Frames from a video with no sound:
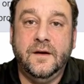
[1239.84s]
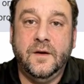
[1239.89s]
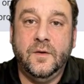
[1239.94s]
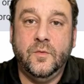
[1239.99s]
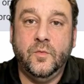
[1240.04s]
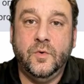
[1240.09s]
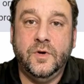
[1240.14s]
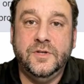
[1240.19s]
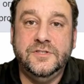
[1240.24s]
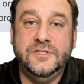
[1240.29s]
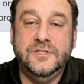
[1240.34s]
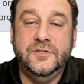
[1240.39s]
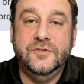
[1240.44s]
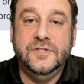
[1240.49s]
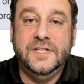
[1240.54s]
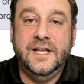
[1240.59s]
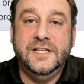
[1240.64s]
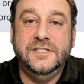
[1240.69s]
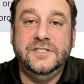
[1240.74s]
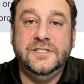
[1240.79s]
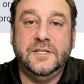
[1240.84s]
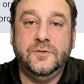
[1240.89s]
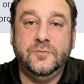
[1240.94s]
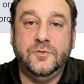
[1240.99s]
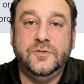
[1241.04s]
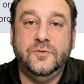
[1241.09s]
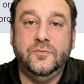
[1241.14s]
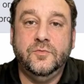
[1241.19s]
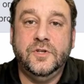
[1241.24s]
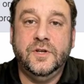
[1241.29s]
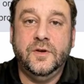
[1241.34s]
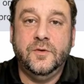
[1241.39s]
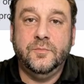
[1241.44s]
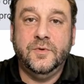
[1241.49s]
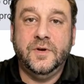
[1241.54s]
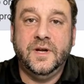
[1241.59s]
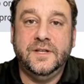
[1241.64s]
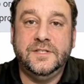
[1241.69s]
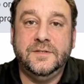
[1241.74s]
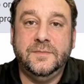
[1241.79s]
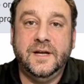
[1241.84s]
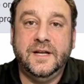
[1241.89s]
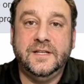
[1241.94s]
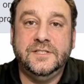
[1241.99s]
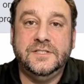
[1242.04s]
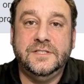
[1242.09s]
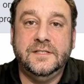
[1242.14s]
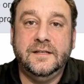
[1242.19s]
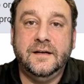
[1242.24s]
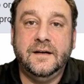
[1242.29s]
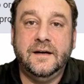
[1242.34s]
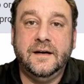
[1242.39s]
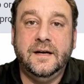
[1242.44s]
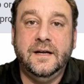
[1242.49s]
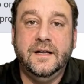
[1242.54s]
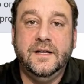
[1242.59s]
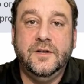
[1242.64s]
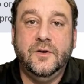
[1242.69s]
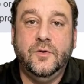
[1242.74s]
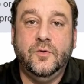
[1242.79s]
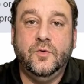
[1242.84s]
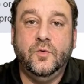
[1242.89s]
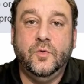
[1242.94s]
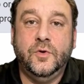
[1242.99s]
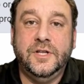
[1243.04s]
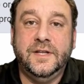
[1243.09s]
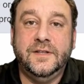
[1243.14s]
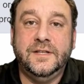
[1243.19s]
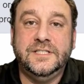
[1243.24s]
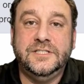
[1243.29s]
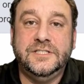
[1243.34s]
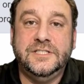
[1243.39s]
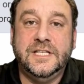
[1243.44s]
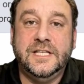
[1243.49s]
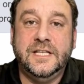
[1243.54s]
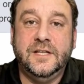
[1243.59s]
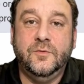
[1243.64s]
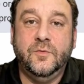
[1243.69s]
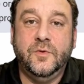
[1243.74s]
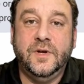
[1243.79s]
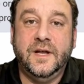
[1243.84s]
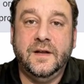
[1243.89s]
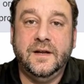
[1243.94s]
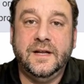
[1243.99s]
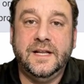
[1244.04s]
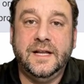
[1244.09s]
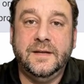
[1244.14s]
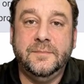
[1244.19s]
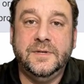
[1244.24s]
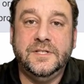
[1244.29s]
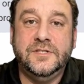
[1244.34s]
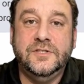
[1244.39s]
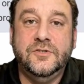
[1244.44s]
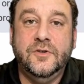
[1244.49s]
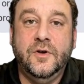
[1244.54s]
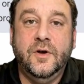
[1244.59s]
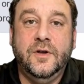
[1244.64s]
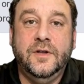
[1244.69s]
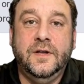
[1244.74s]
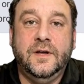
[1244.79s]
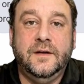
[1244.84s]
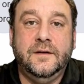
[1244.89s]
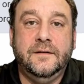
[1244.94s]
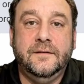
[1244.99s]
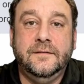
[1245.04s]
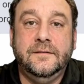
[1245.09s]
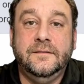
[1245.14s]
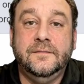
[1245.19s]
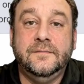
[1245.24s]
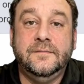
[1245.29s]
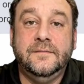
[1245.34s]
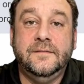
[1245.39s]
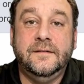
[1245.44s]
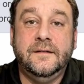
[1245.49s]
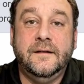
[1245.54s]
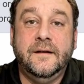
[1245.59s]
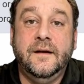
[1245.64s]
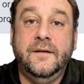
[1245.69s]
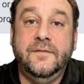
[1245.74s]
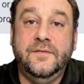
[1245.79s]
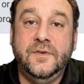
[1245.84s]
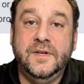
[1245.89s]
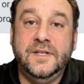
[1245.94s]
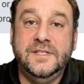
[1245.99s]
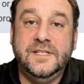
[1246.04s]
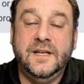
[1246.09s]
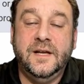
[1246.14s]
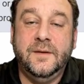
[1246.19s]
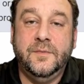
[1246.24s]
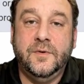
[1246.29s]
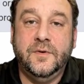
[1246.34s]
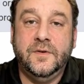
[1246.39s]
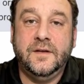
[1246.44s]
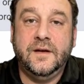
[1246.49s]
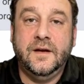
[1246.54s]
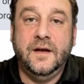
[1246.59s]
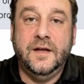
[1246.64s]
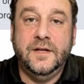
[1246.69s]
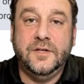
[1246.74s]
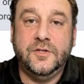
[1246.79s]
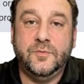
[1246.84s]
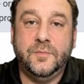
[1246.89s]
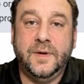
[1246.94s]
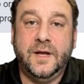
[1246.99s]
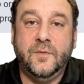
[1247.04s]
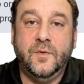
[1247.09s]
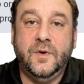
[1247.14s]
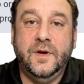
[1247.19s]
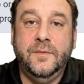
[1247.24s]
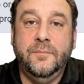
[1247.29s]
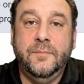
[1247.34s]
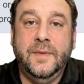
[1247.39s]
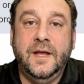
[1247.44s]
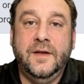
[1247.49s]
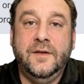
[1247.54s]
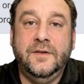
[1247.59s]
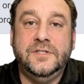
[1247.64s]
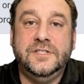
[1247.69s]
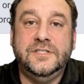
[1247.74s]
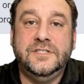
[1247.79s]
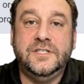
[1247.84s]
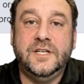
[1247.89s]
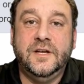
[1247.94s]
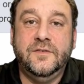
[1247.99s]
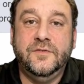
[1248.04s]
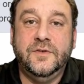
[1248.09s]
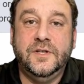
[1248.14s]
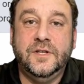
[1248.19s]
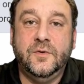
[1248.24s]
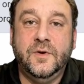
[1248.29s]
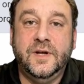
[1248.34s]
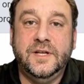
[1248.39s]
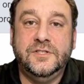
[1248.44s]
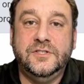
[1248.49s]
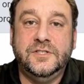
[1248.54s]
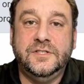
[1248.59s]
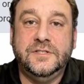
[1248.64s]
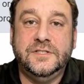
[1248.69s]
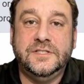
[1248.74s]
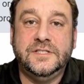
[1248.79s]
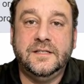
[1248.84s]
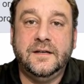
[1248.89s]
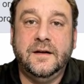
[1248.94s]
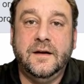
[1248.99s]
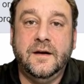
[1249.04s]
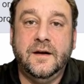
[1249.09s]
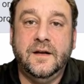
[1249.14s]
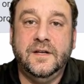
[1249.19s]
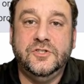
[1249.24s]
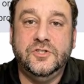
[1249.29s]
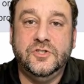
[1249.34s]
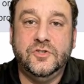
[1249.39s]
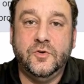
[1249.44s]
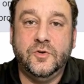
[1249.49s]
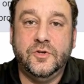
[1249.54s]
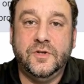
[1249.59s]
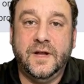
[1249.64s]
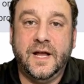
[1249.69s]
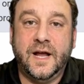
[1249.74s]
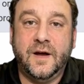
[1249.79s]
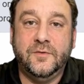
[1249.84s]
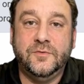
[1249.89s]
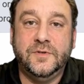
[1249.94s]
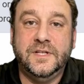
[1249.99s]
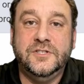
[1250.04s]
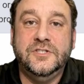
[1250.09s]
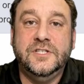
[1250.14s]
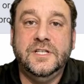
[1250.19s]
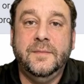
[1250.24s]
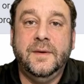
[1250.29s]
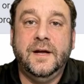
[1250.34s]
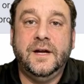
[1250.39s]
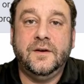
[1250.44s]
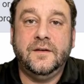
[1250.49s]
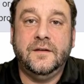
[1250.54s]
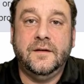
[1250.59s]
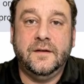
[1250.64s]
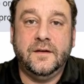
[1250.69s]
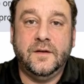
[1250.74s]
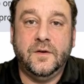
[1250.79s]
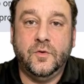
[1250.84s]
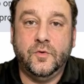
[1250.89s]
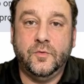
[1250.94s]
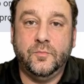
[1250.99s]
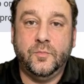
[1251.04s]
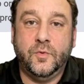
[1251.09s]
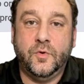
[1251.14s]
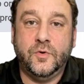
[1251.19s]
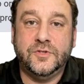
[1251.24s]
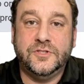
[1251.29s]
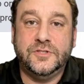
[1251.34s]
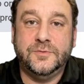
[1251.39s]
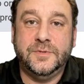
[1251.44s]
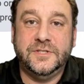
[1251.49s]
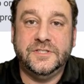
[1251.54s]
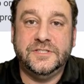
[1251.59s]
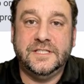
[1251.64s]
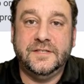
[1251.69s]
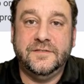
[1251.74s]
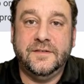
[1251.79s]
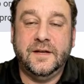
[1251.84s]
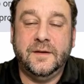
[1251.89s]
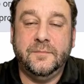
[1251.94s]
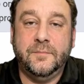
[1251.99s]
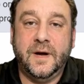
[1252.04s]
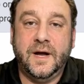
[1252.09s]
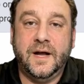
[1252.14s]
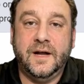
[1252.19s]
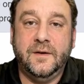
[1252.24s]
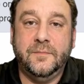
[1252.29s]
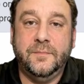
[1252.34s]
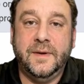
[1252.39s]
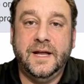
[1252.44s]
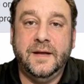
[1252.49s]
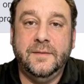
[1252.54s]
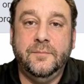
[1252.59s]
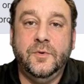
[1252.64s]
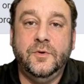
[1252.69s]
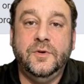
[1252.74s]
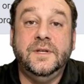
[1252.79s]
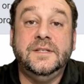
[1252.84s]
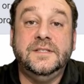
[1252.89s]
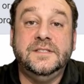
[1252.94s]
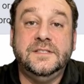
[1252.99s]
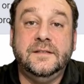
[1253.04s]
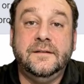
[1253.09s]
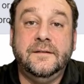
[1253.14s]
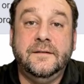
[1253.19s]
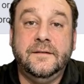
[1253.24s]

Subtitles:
Once you test it with real prospects, you'll quickly see where it can be stronger. For example, you may want better discovery questions, a shorter outreach email, or more specific buyer pain points.